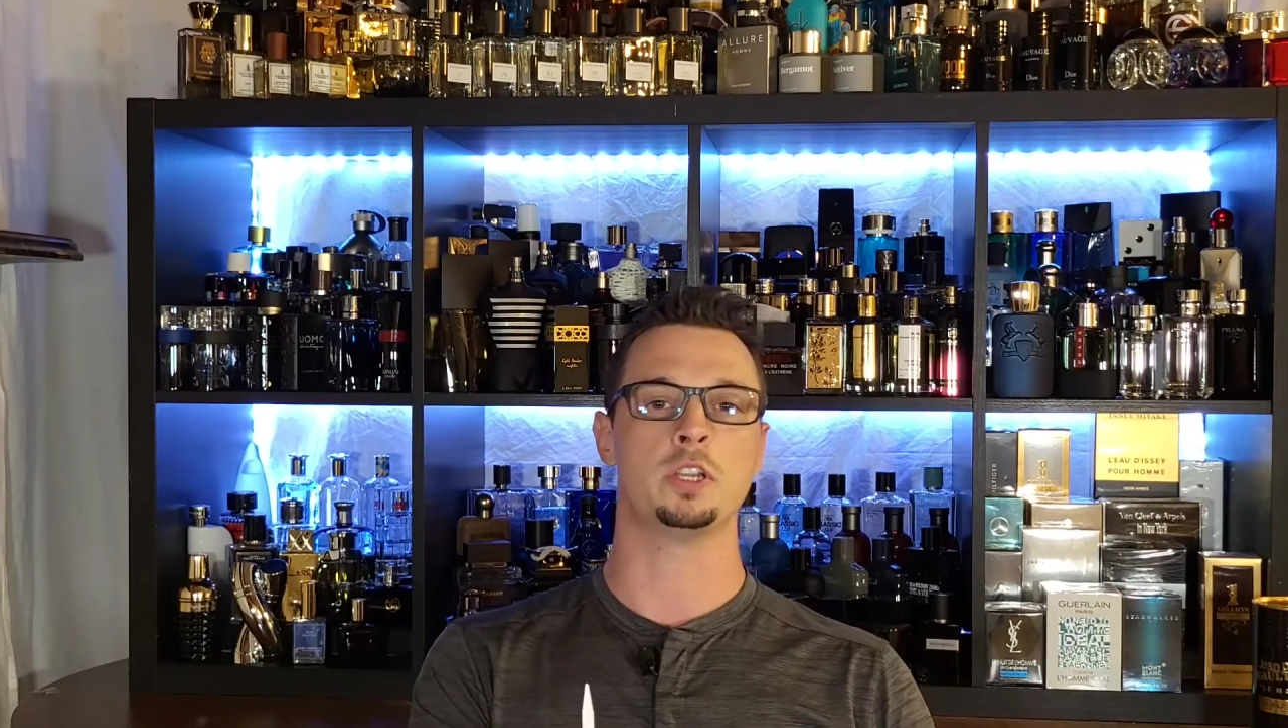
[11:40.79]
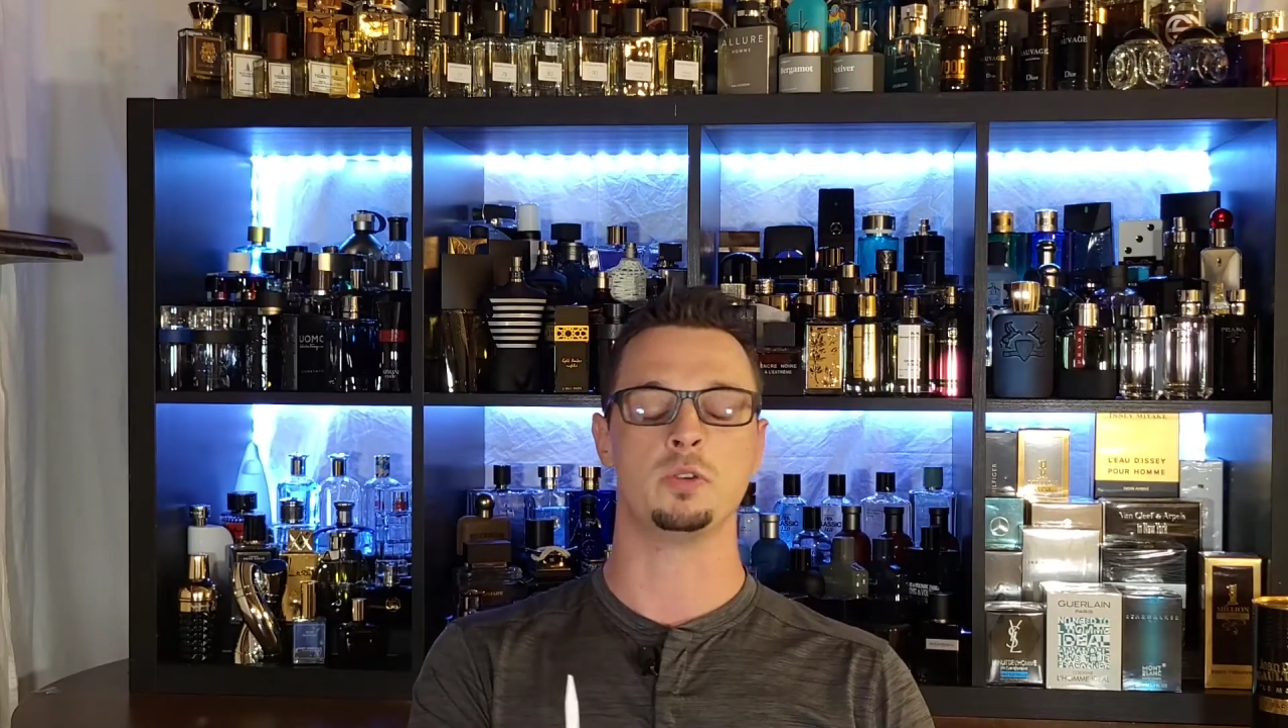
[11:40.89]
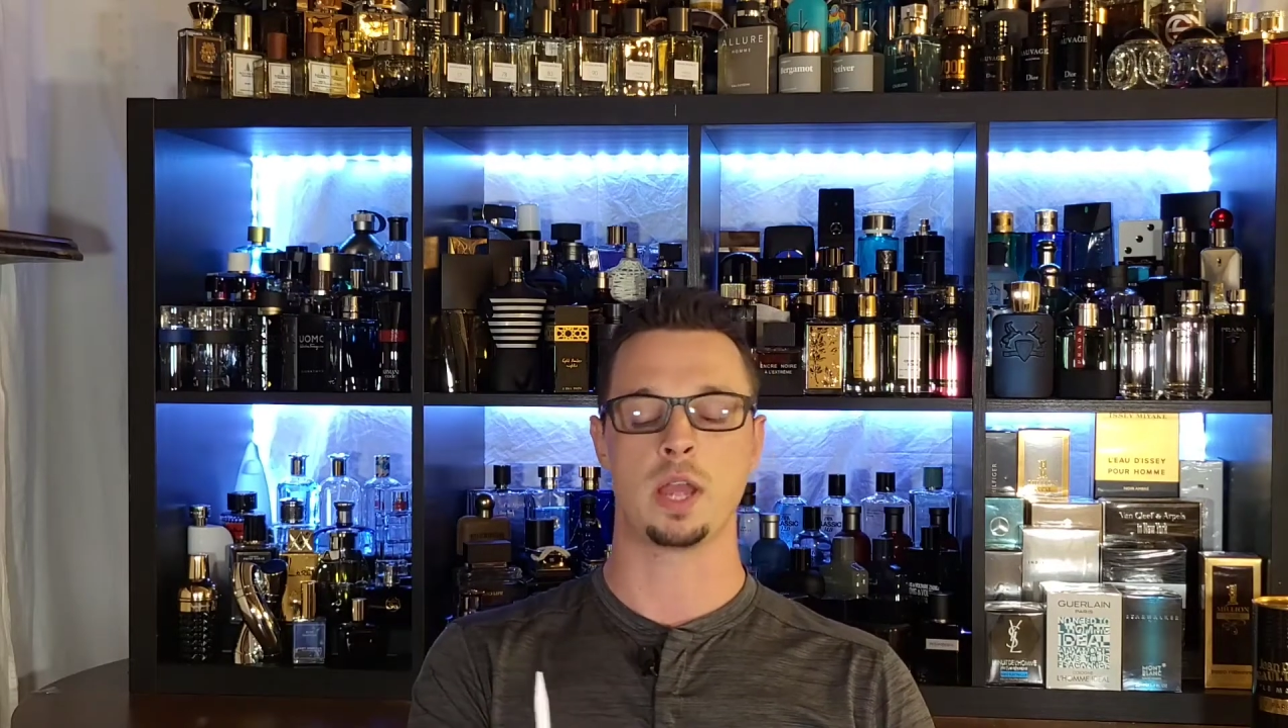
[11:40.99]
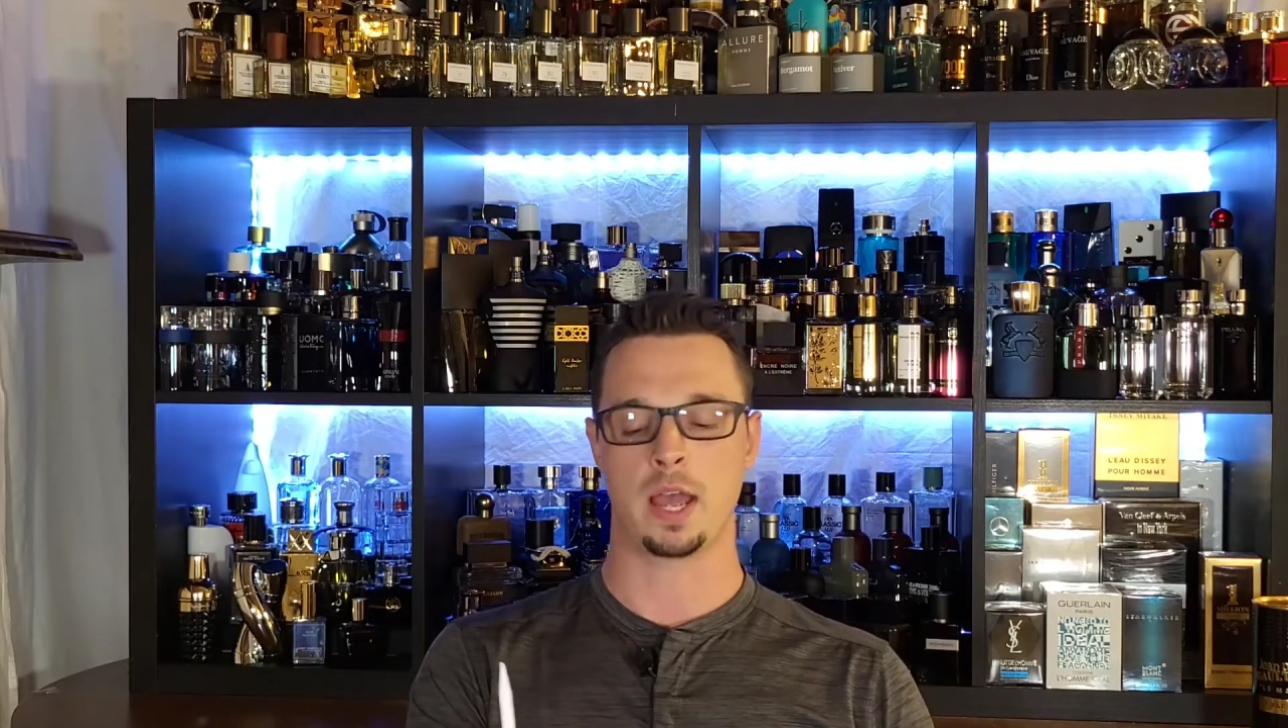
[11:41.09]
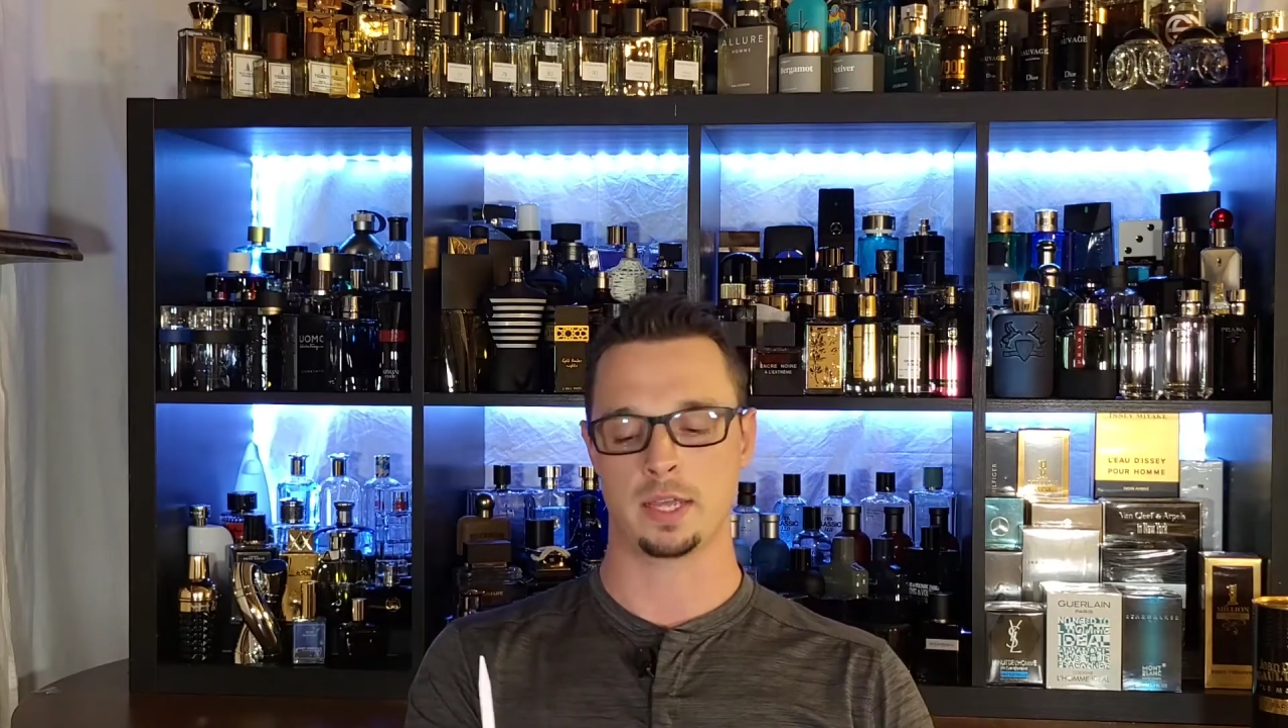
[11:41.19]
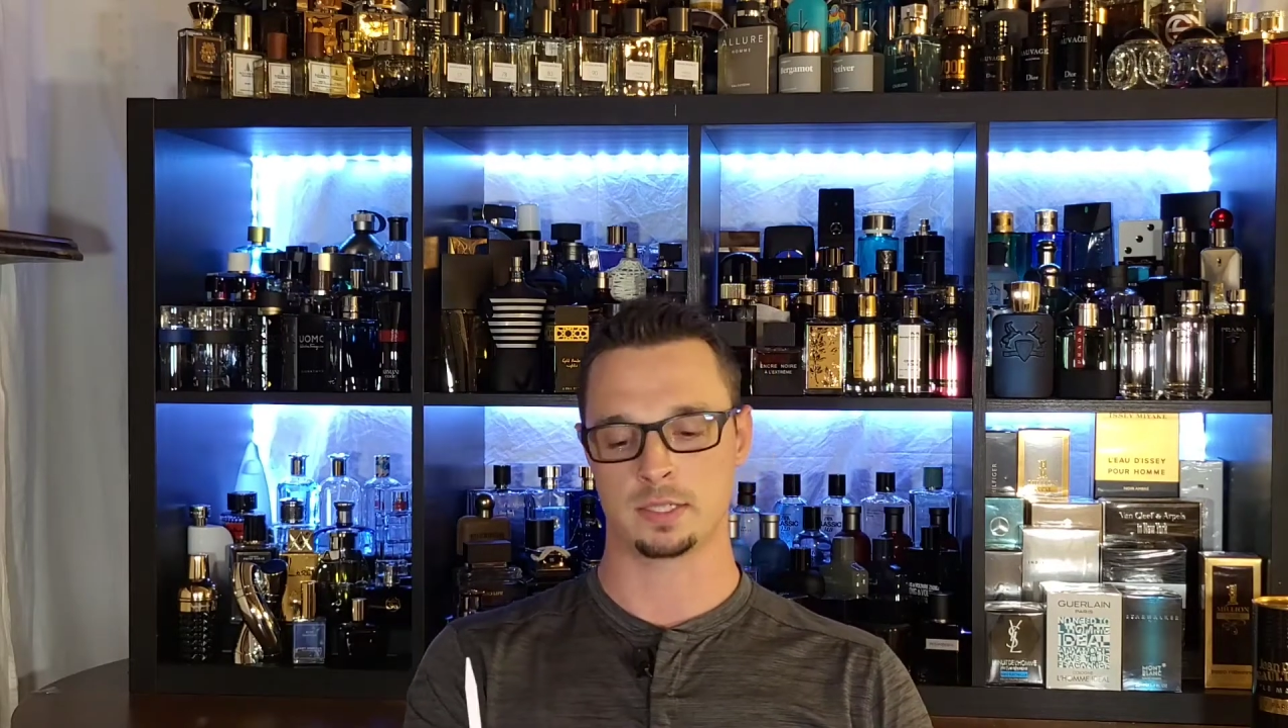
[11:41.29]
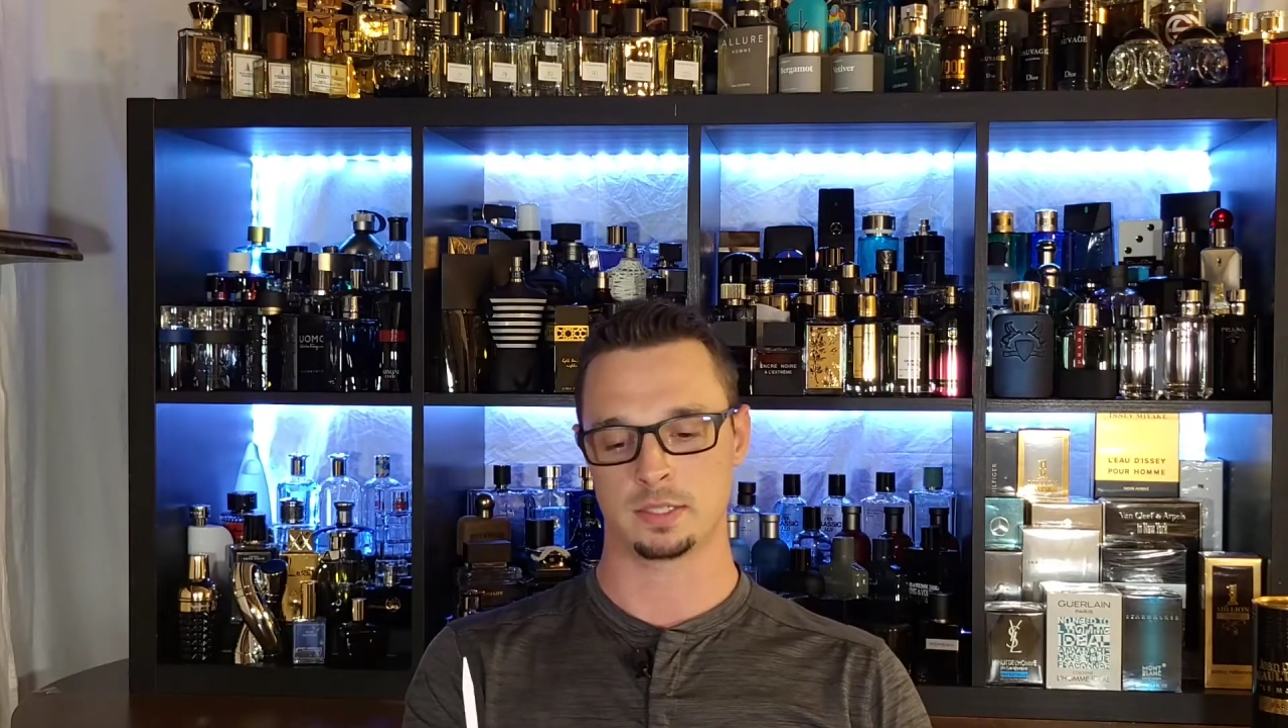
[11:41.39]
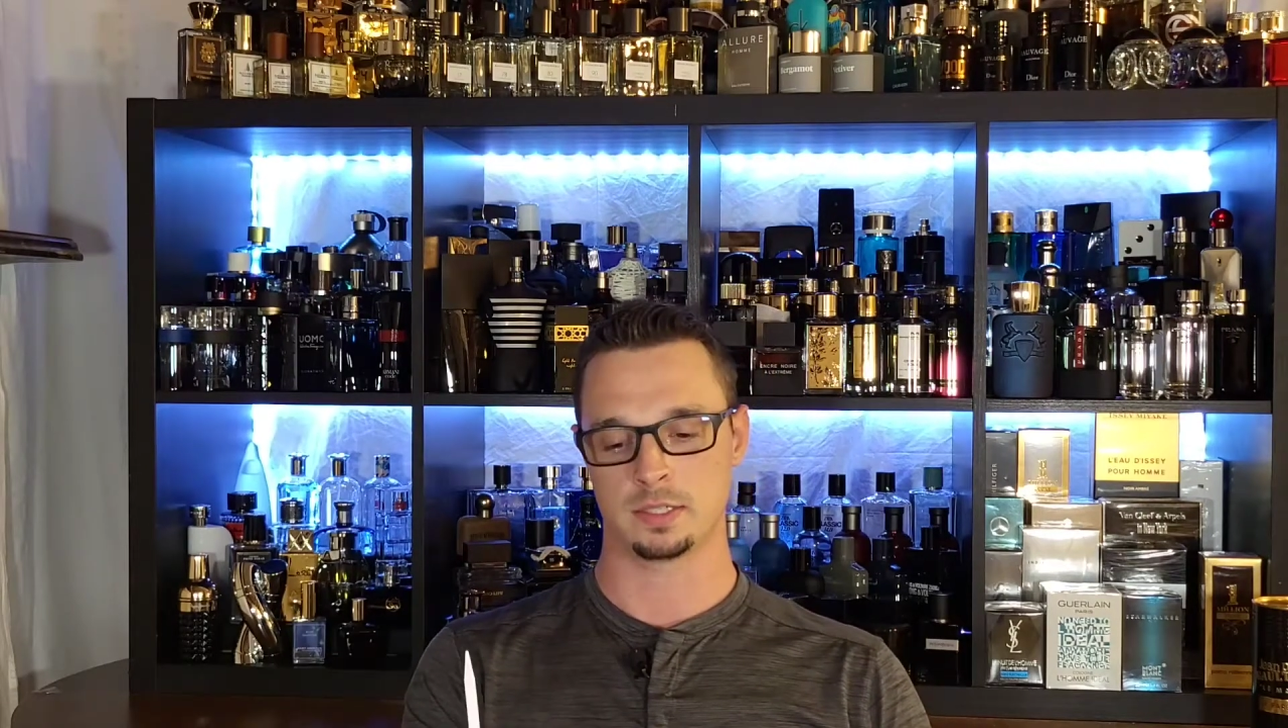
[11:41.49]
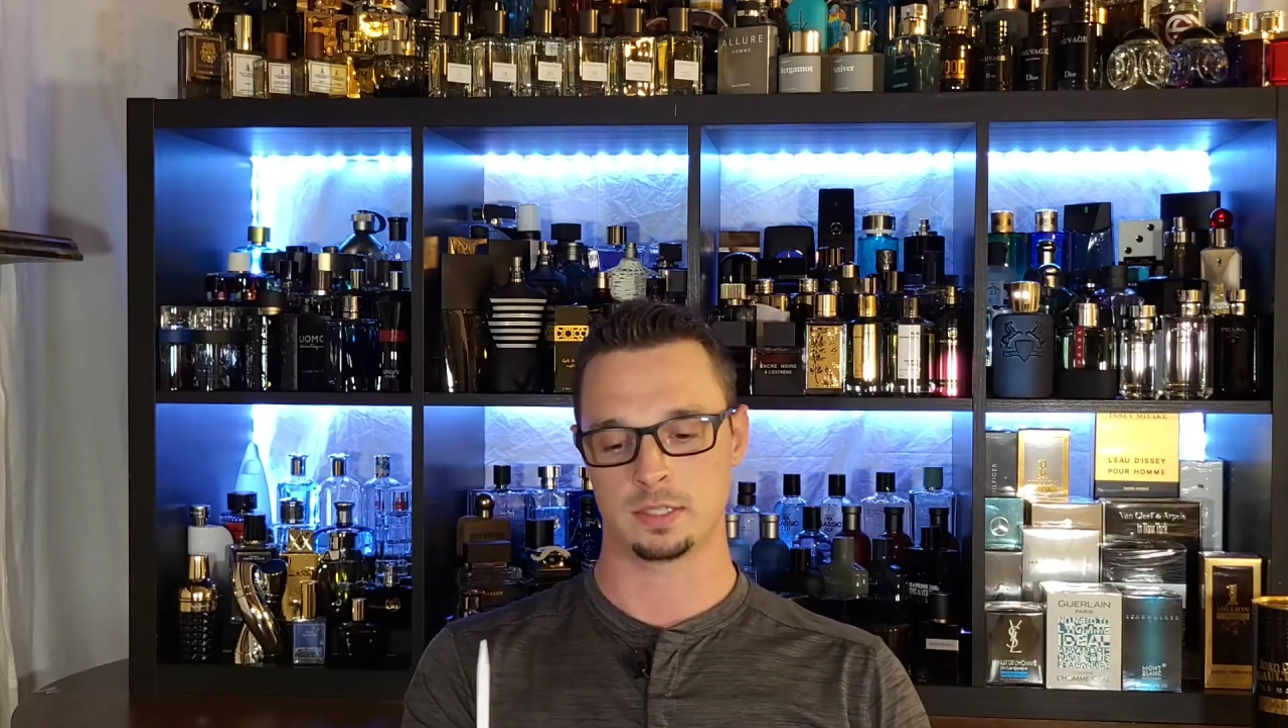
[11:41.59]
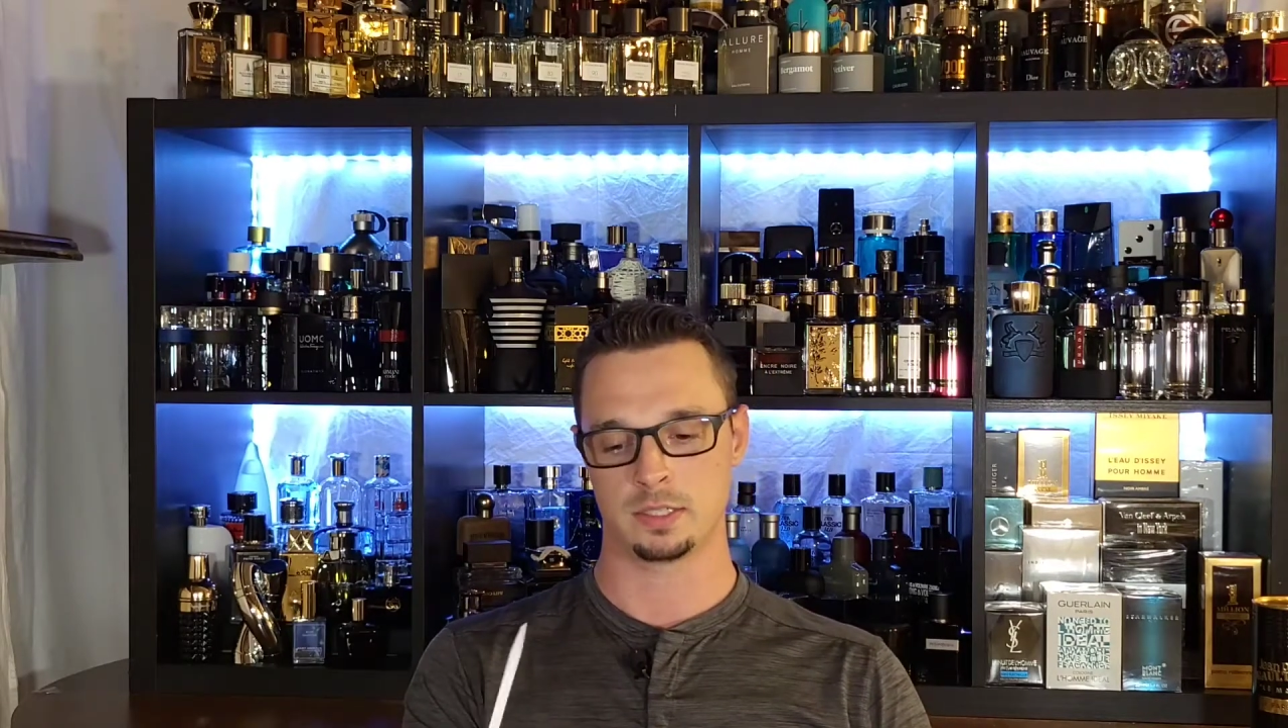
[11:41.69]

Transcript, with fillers: you guys.